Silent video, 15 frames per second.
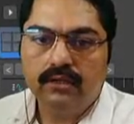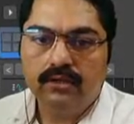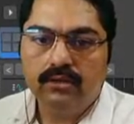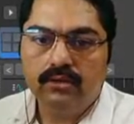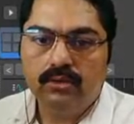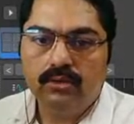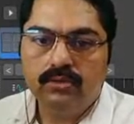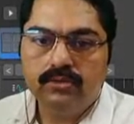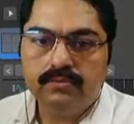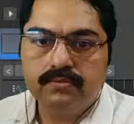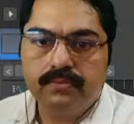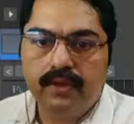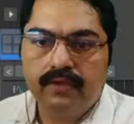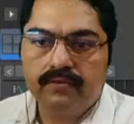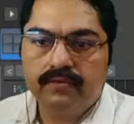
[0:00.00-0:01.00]
Go
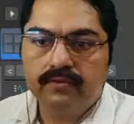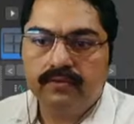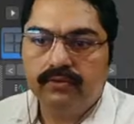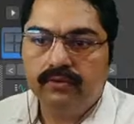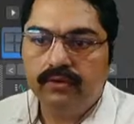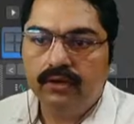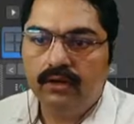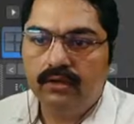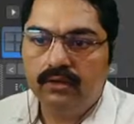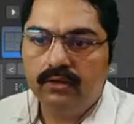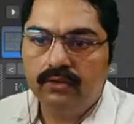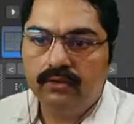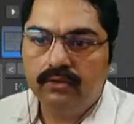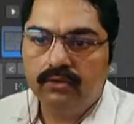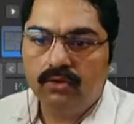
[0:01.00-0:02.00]
space, front,
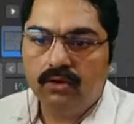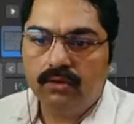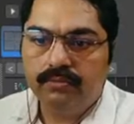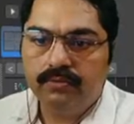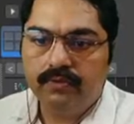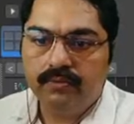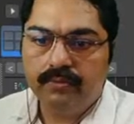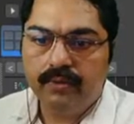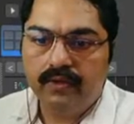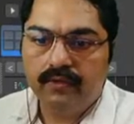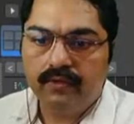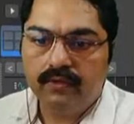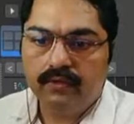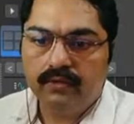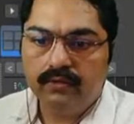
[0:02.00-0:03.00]
top,
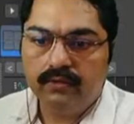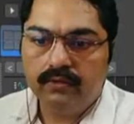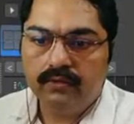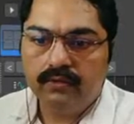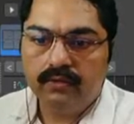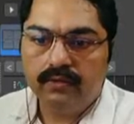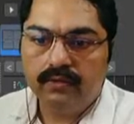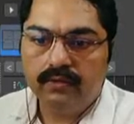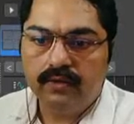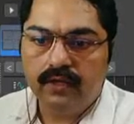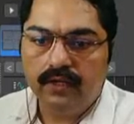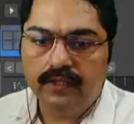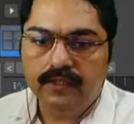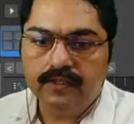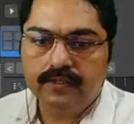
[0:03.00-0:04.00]
space, like
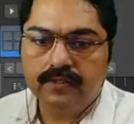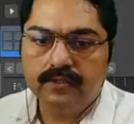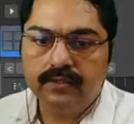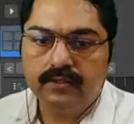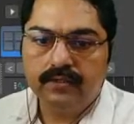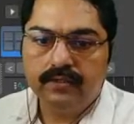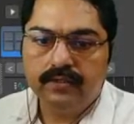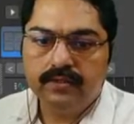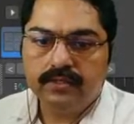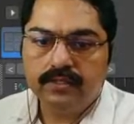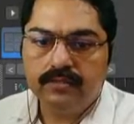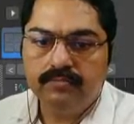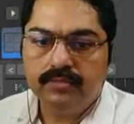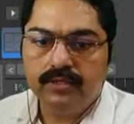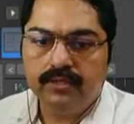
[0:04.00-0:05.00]
this.
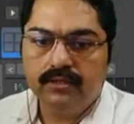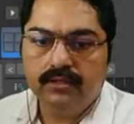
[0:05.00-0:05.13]
Simple.